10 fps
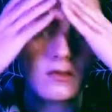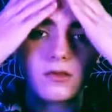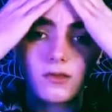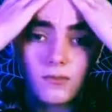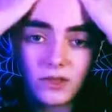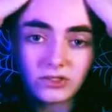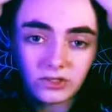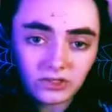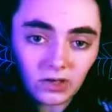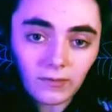Make sure
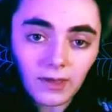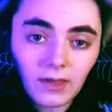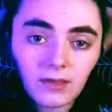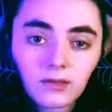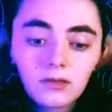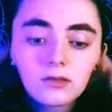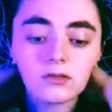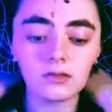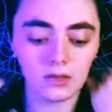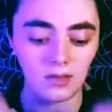it's all back.
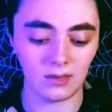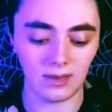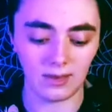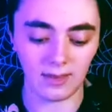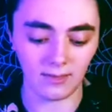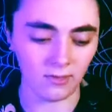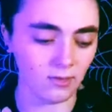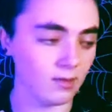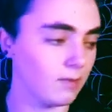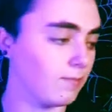And now
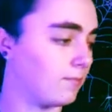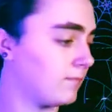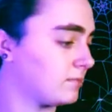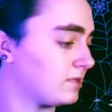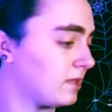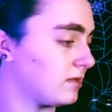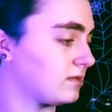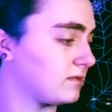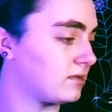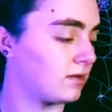I'm going to set this
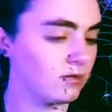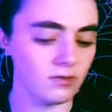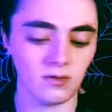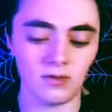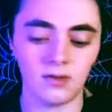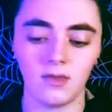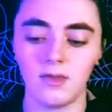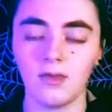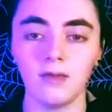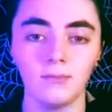aside.
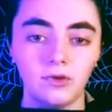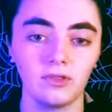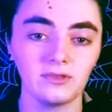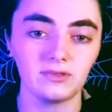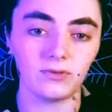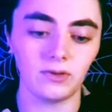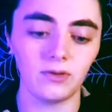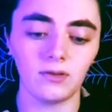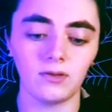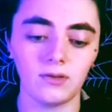Put this on.
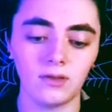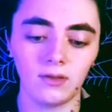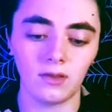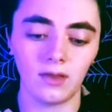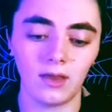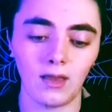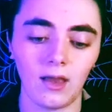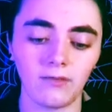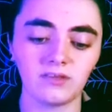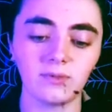I
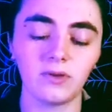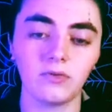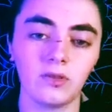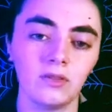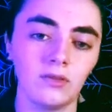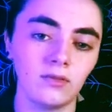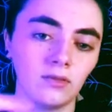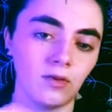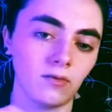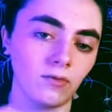always put on
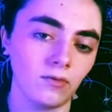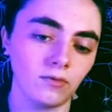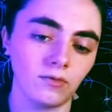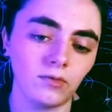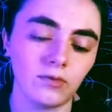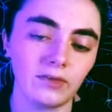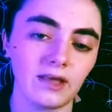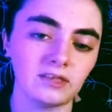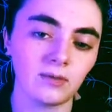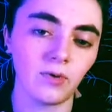the little
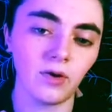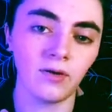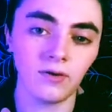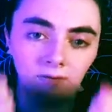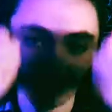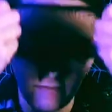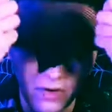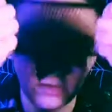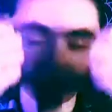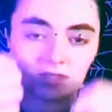elastic part
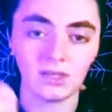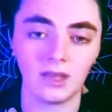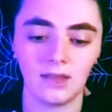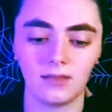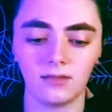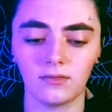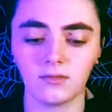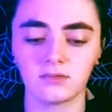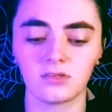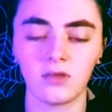first, and the
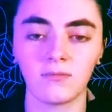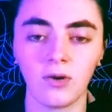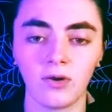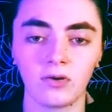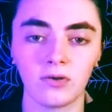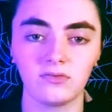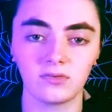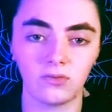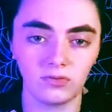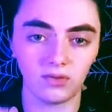soft part goes
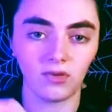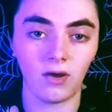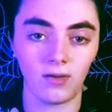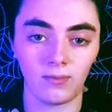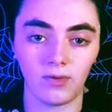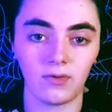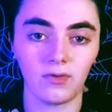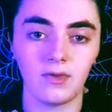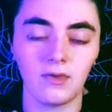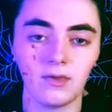on the top.
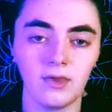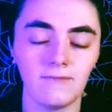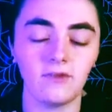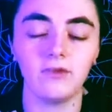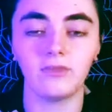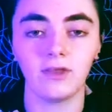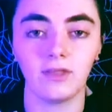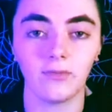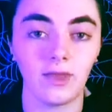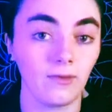If you do it the other
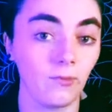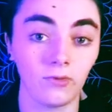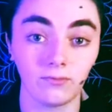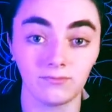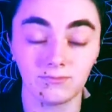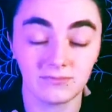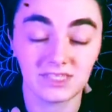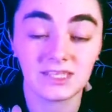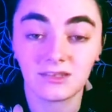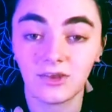way, it won't
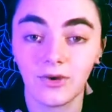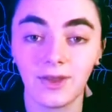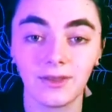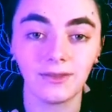stick to your head.